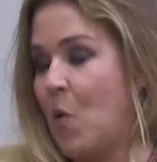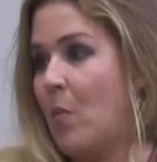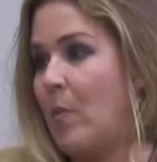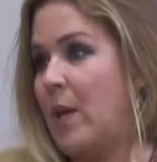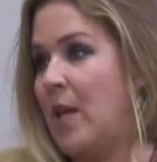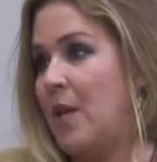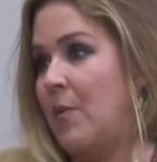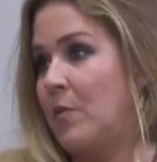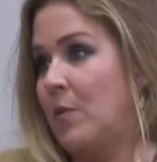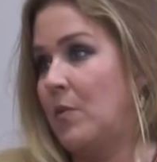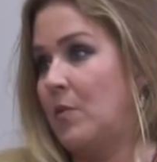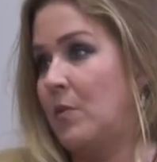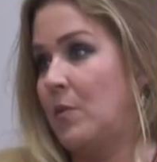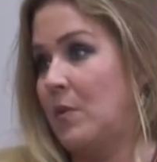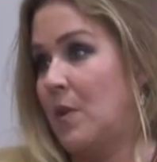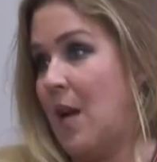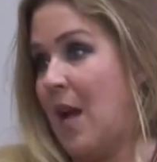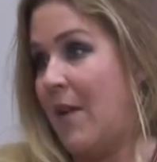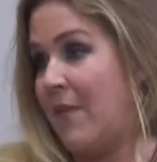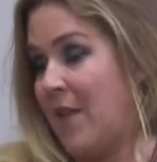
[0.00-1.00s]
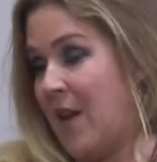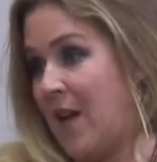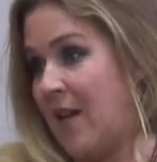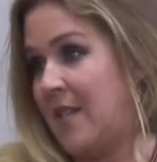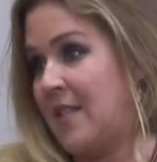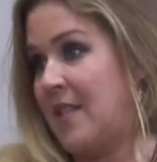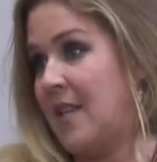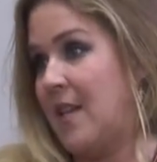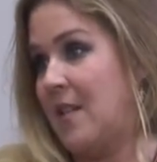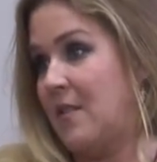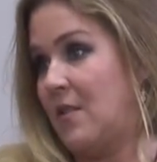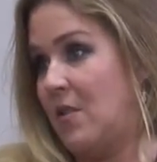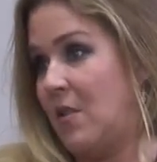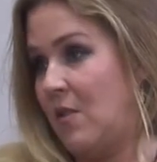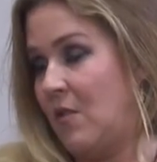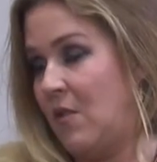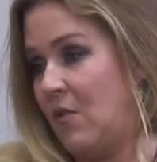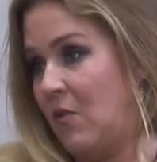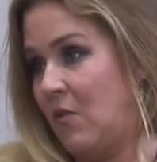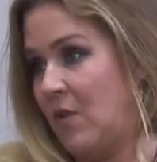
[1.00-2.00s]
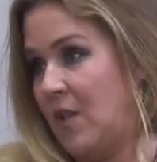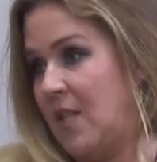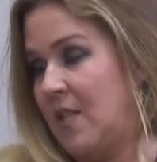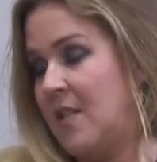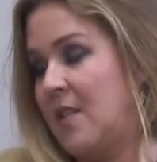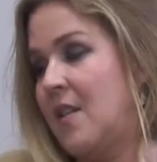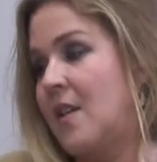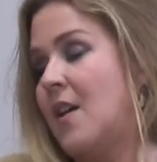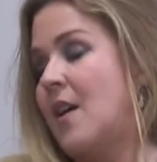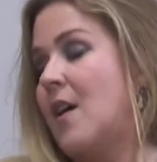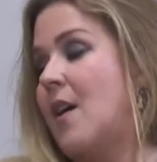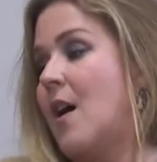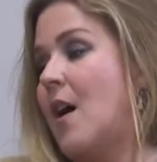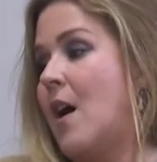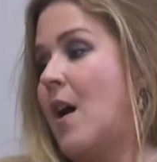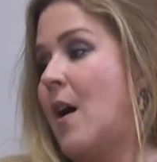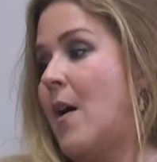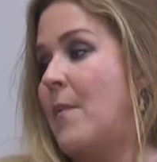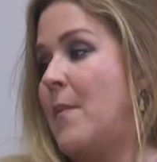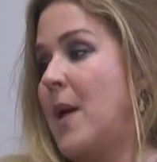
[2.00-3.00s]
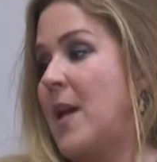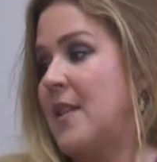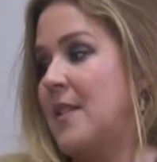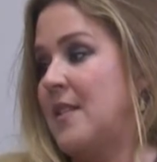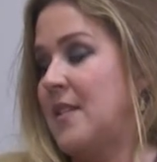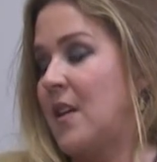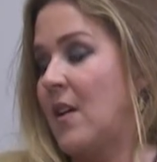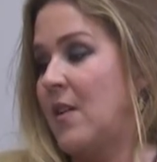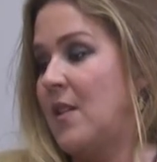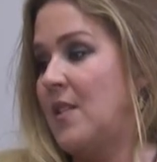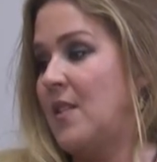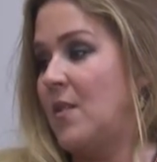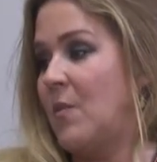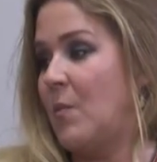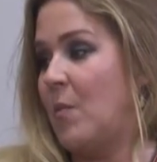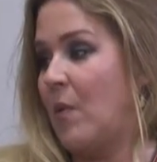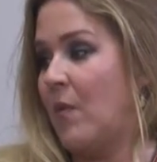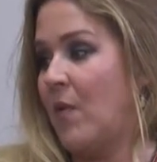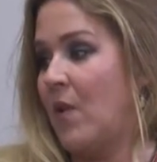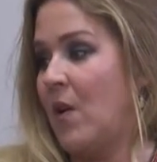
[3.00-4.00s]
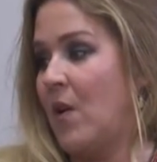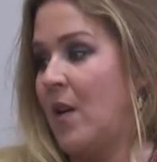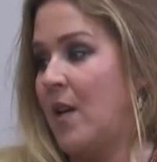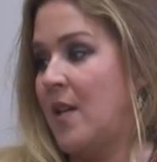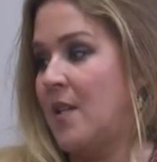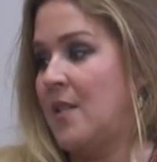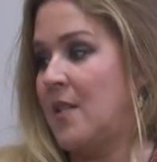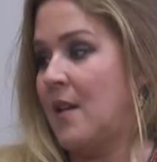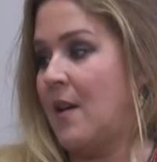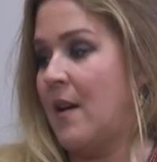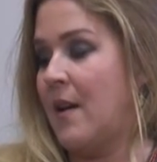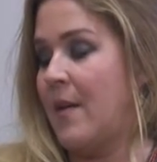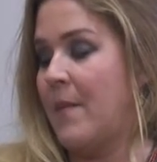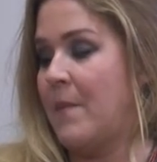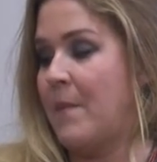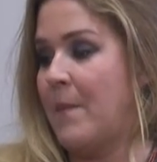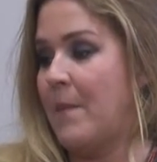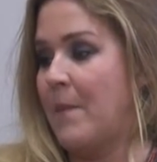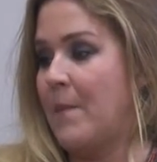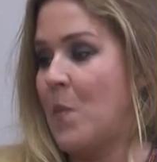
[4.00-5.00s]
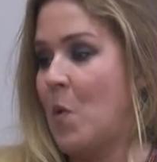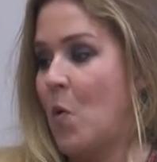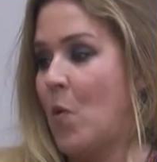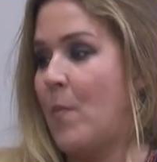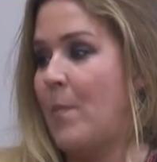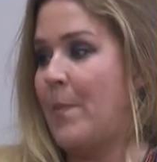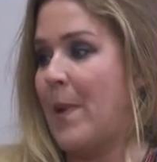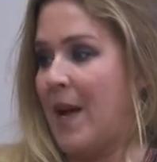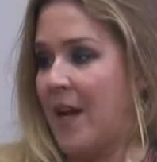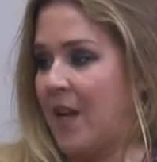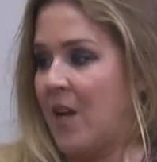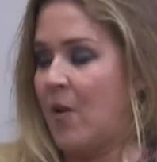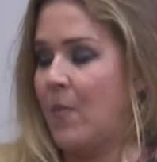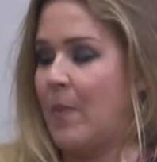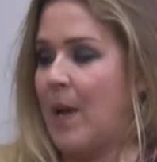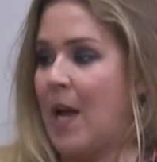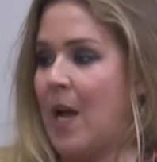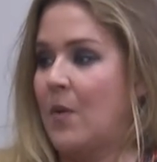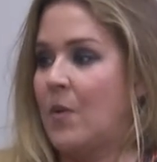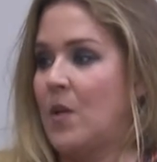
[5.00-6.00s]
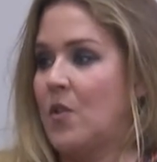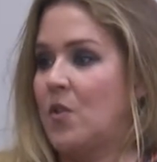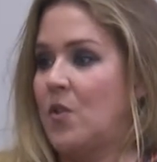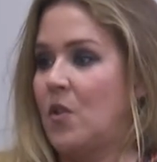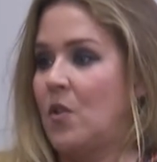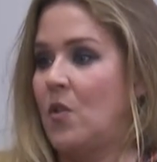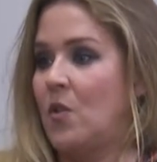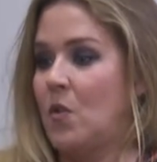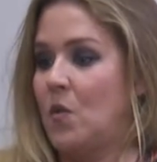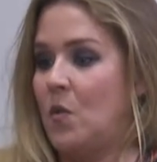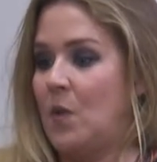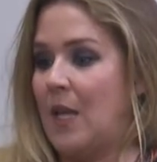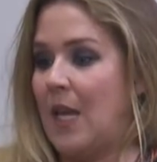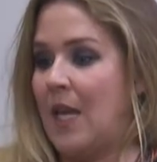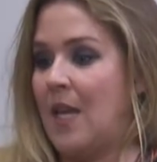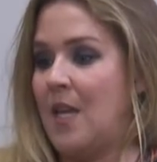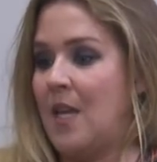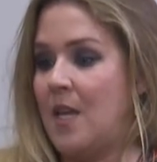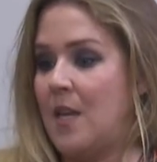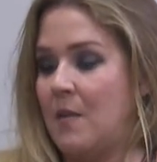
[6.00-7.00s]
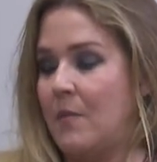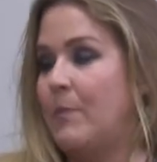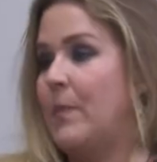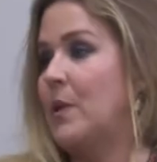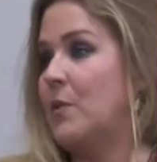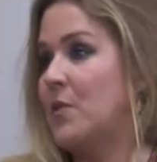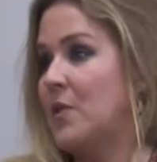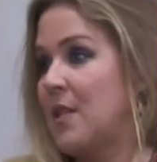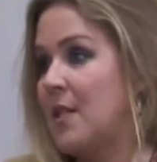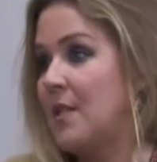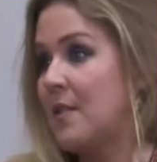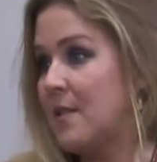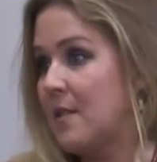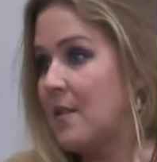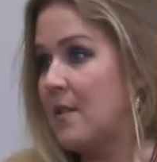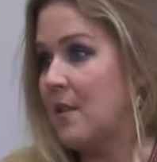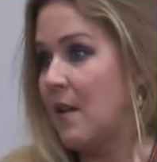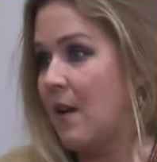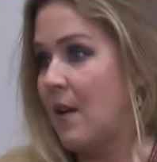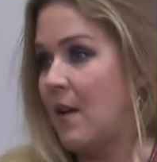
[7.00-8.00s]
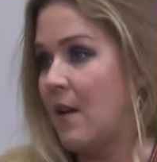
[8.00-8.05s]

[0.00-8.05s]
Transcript: more people have access to the grid. It's going to provide more backup power to key buildings